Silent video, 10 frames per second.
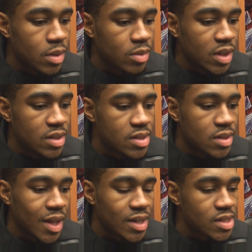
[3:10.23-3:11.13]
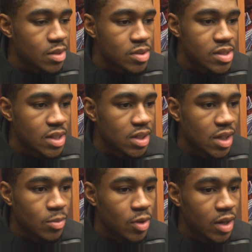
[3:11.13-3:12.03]
But we need to, like I said, we just need to
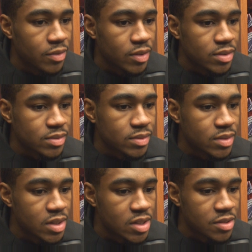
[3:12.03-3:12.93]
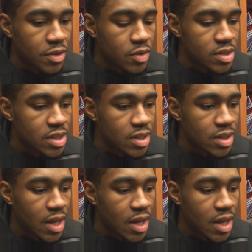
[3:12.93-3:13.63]
get more effort and just focus in,